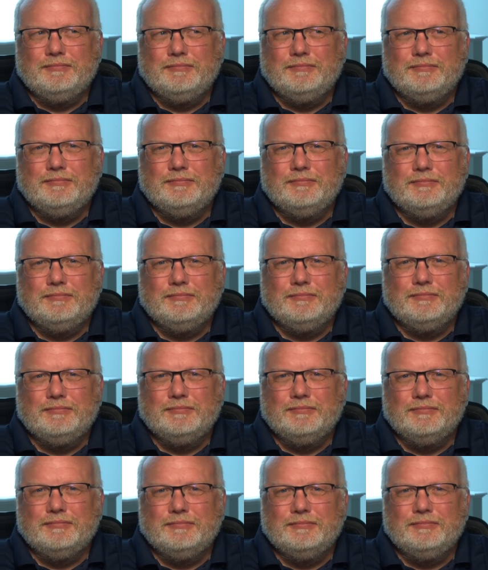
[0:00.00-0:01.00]

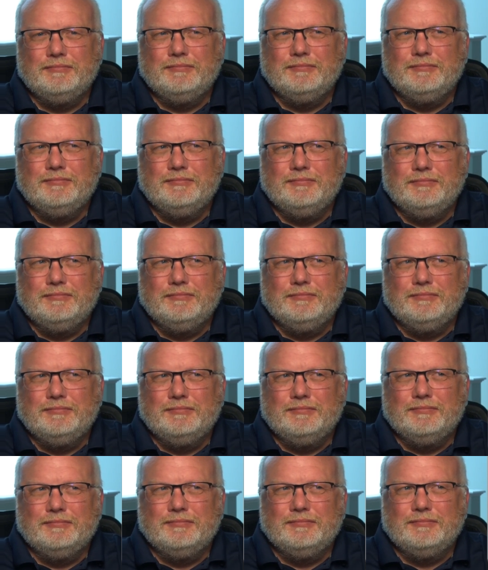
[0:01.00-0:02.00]

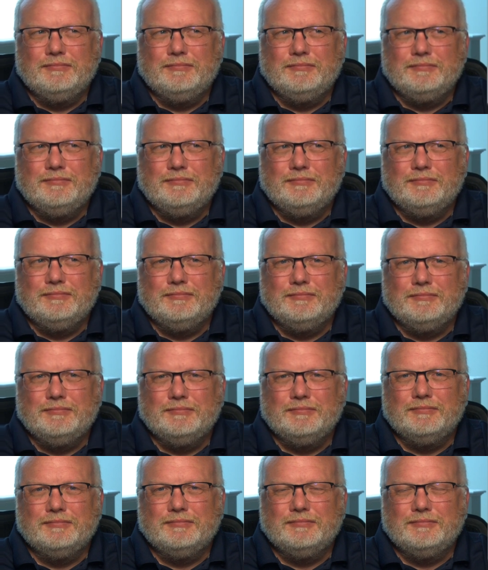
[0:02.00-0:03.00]

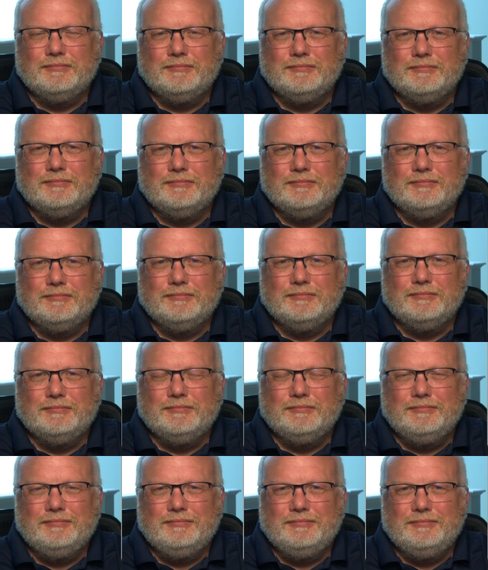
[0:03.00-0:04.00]

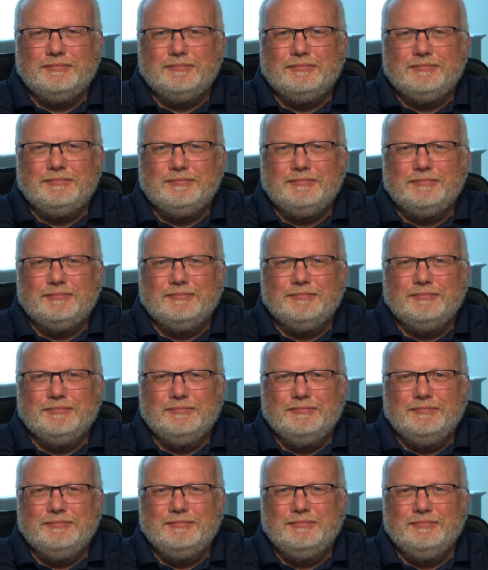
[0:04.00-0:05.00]

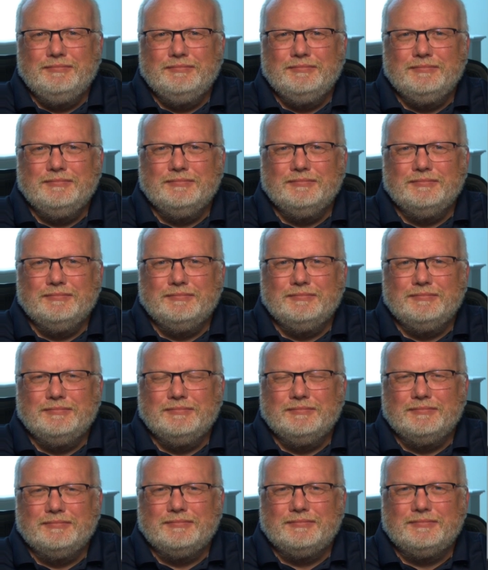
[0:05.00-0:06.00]

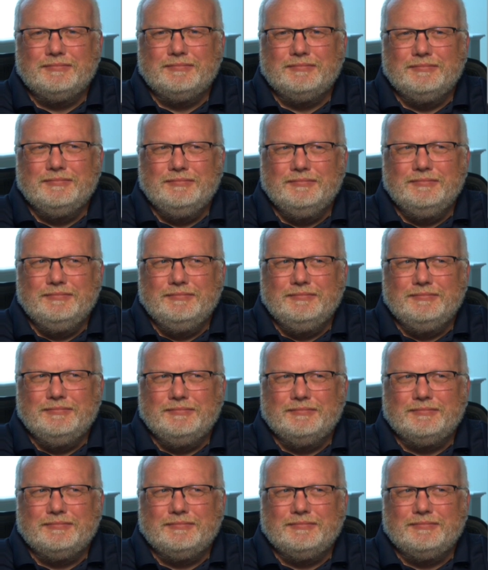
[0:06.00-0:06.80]
[no speech]